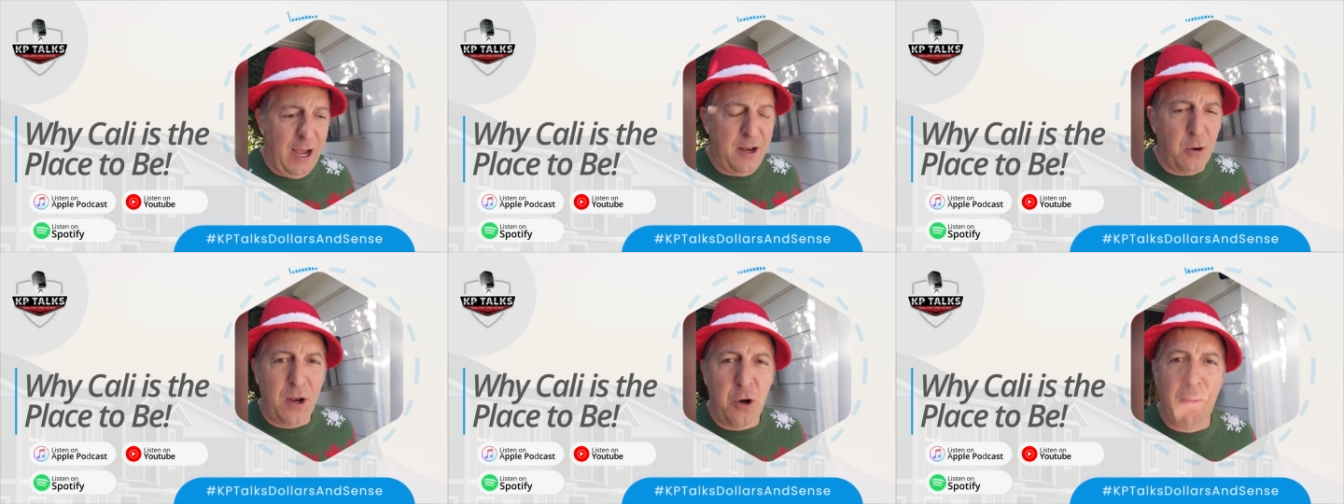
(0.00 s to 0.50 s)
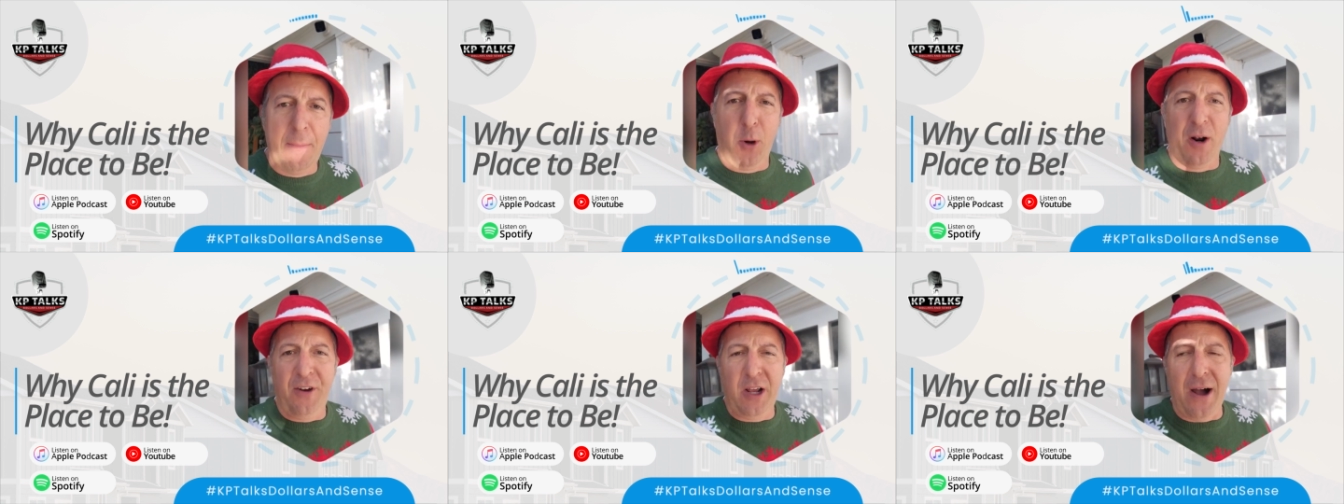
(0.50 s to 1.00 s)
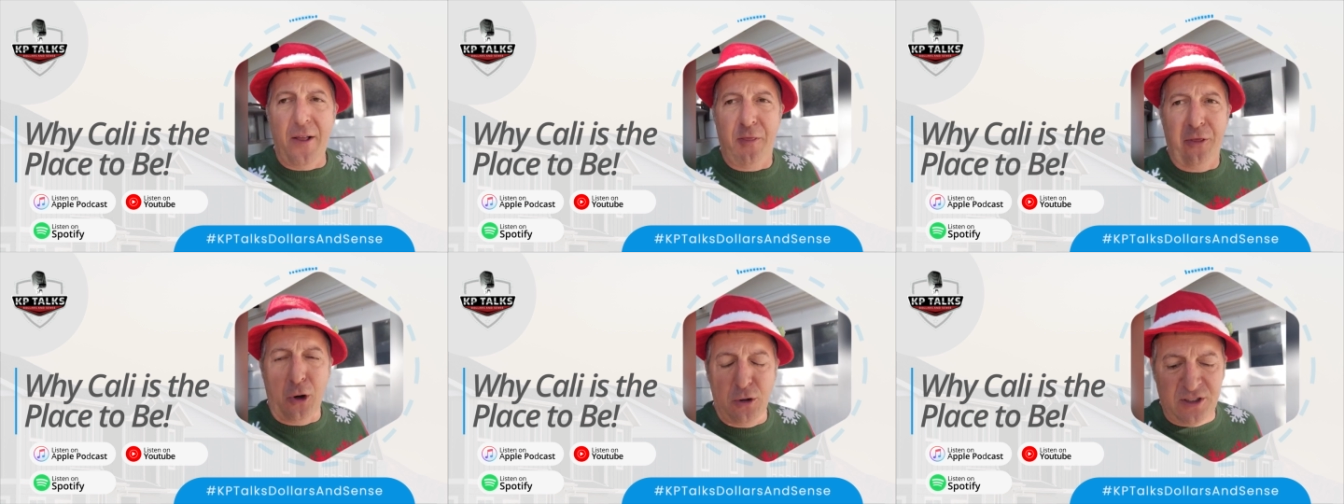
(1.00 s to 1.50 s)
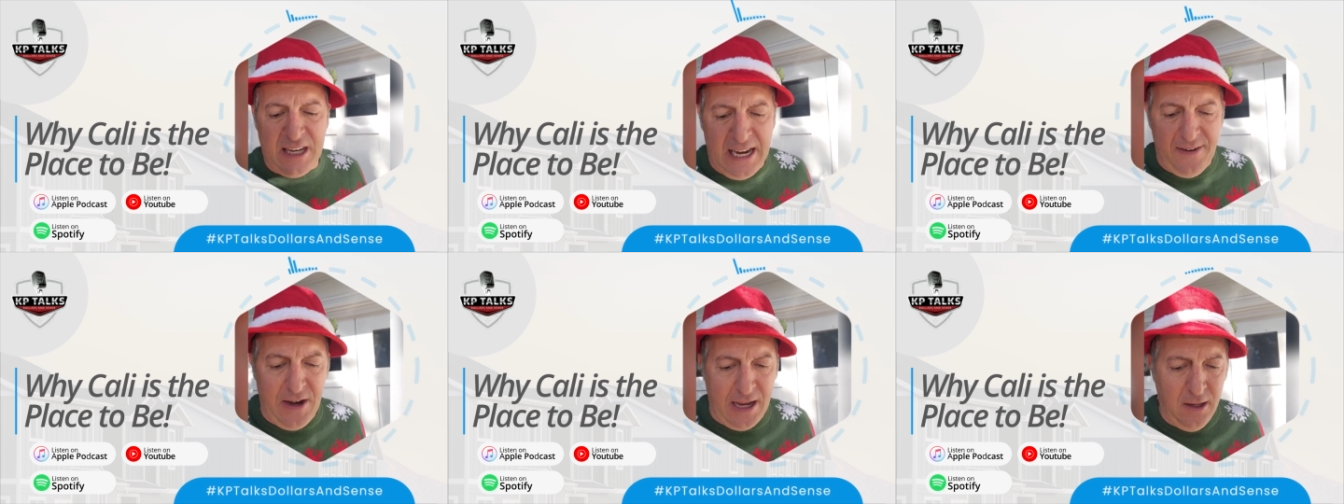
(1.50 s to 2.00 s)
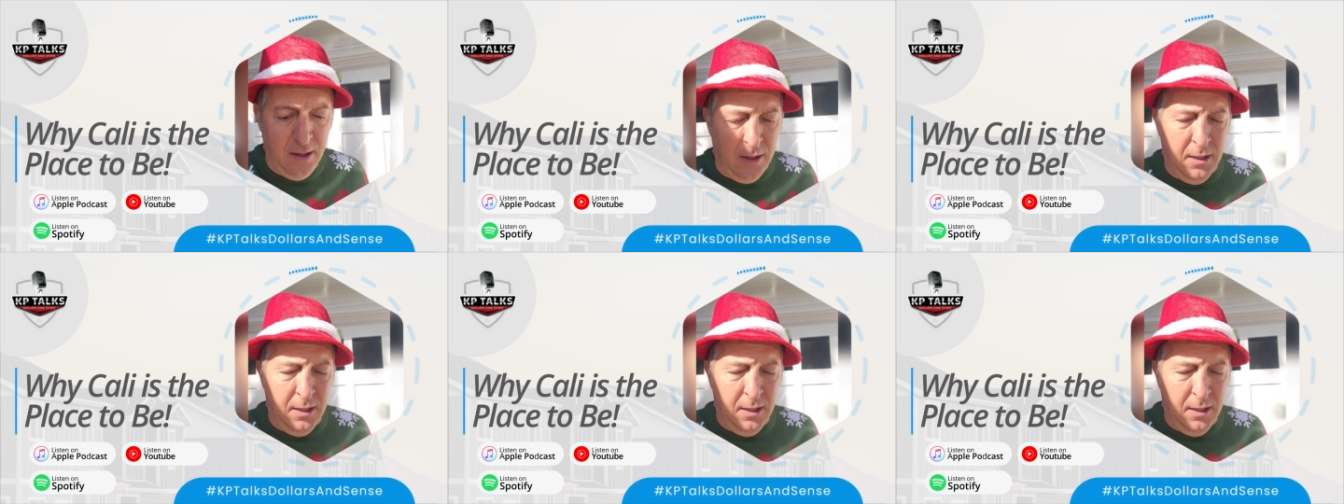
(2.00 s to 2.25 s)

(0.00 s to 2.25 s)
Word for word: I know I normally put a video out Thursday evening,